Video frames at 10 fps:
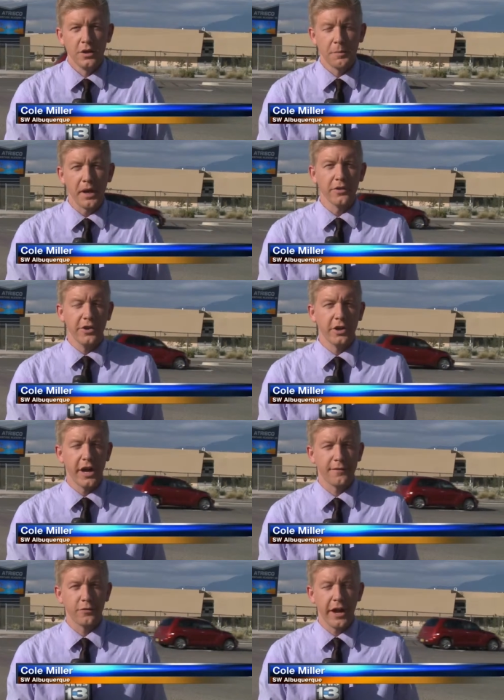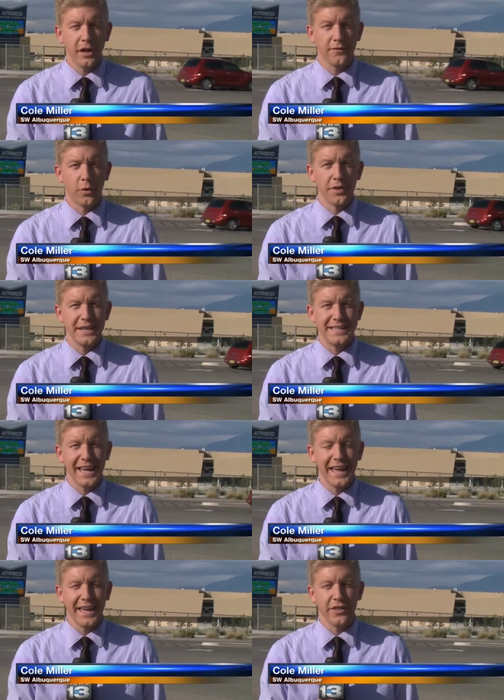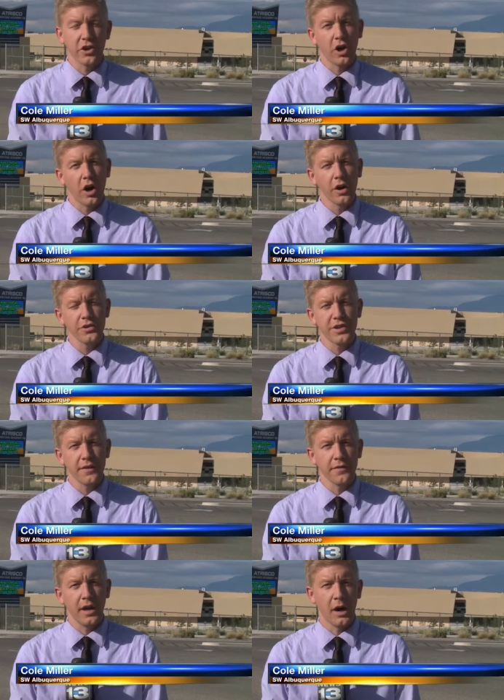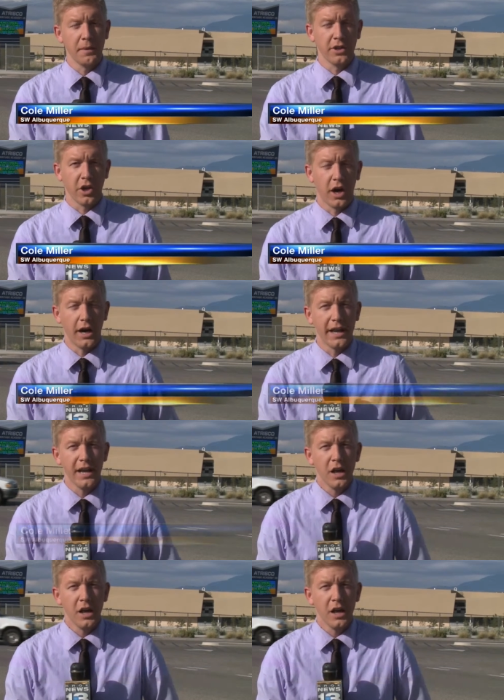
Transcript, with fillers: The bells here have rang for the day and the cars have come and gone.